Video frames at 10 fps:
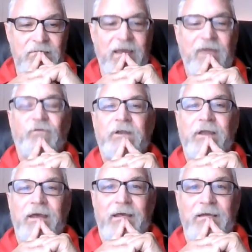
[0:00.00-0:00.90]
every
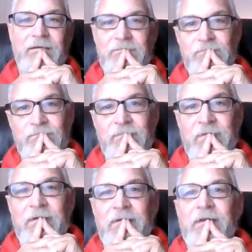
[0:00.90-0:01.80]
day,
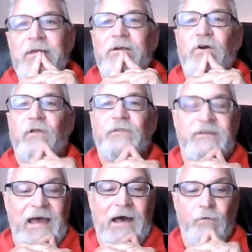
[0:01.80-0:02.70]
called the
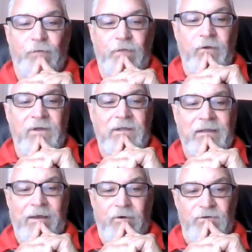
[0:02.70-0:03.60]
Dow Theory
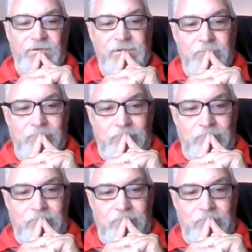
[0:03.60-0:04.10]
Letters.